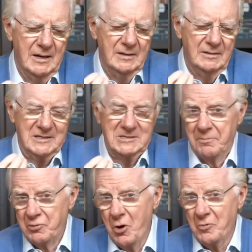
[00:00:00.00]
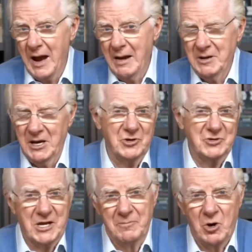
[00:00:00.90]
that's a program in your
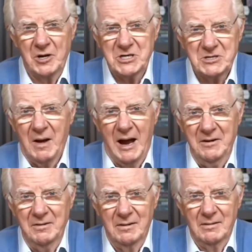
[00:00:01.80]
subconscious mind.